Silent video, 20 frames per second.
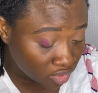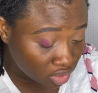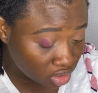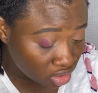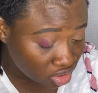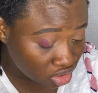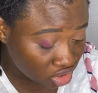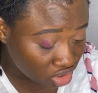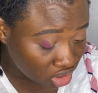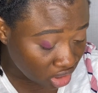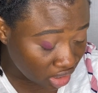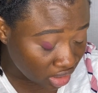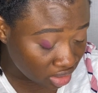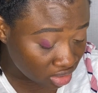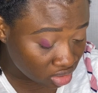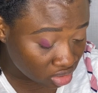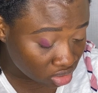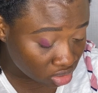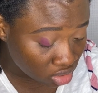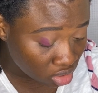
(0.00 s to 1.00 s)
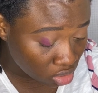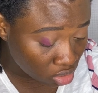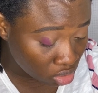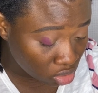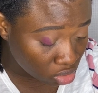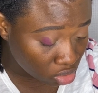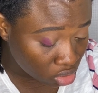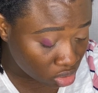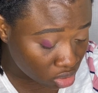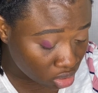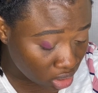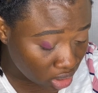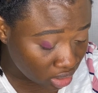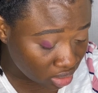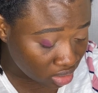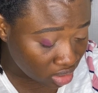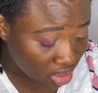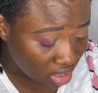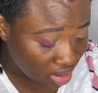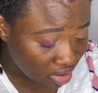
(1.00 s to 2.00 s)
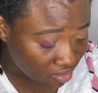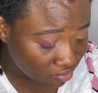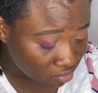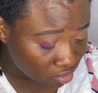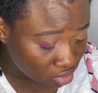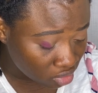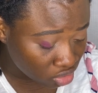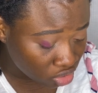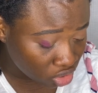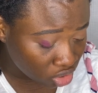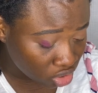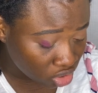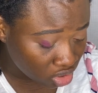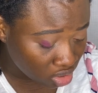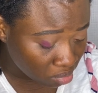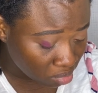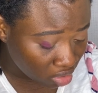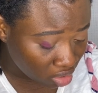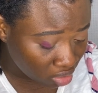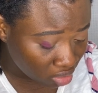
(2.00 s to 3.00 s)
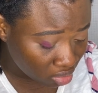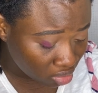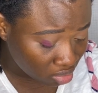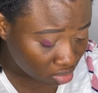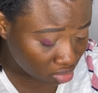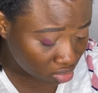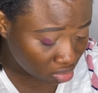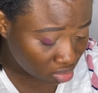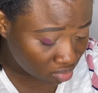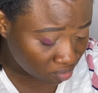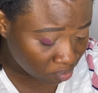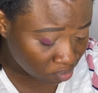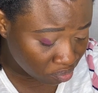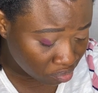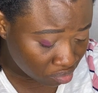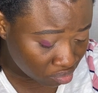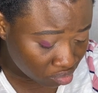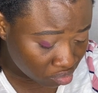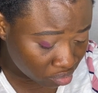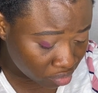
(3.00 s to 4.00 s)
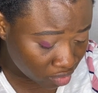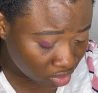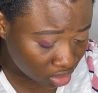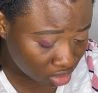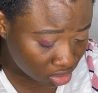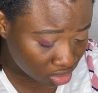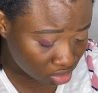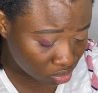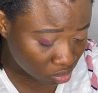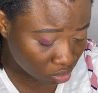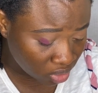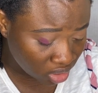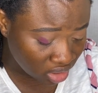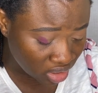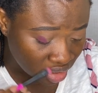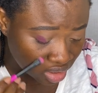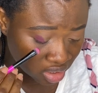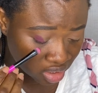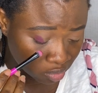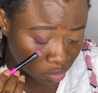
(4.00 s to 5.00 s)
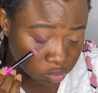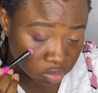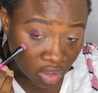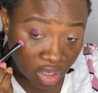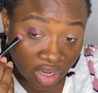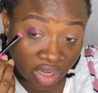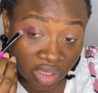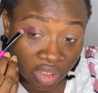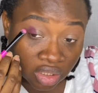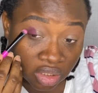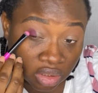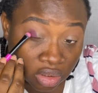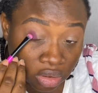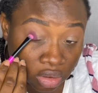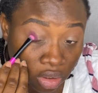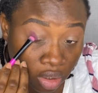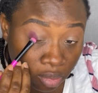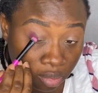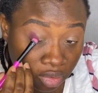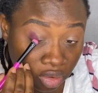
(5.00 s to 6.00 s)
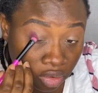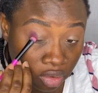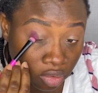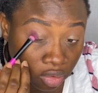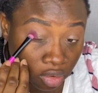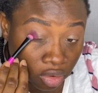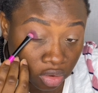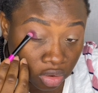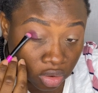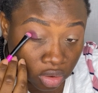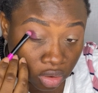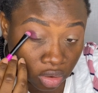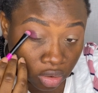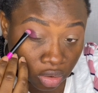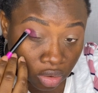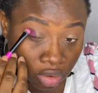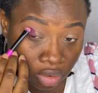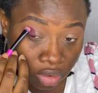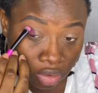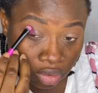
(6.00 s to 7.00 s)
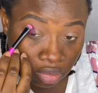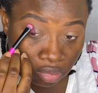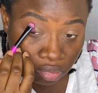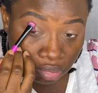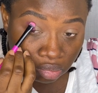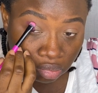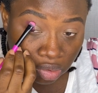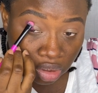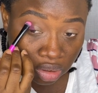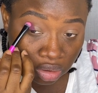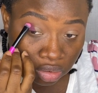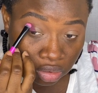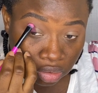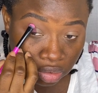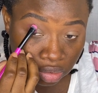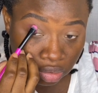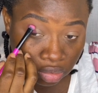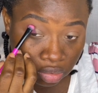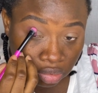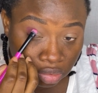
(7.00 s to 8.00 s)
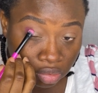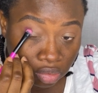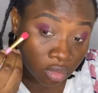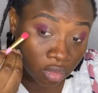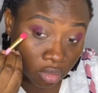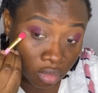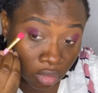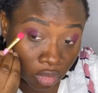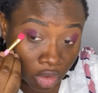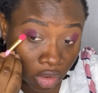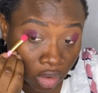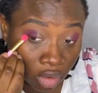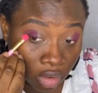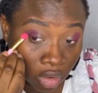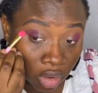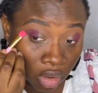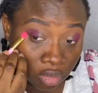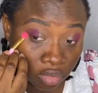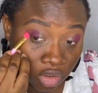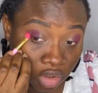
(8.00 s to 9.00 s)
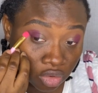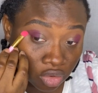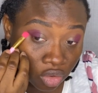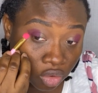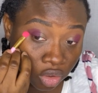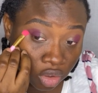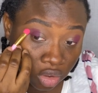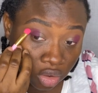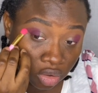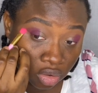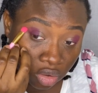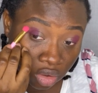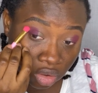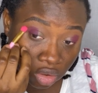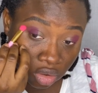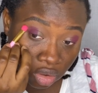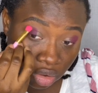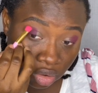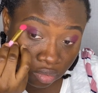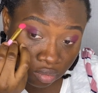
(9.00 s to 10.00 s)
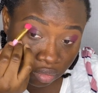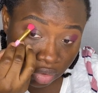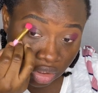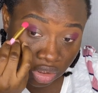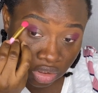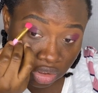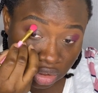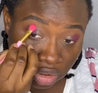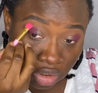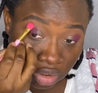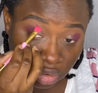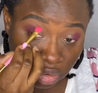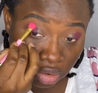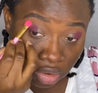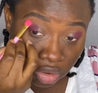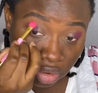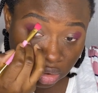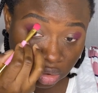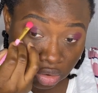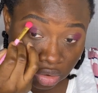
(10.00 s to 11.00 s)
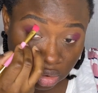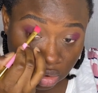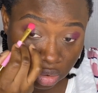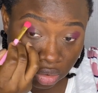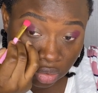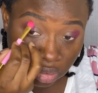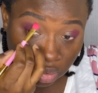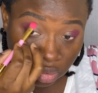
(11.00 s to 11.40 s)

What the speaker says: The shades look like they have shimmer, but when I apply it, it's coming across matte. I'm just going and blending out the edges.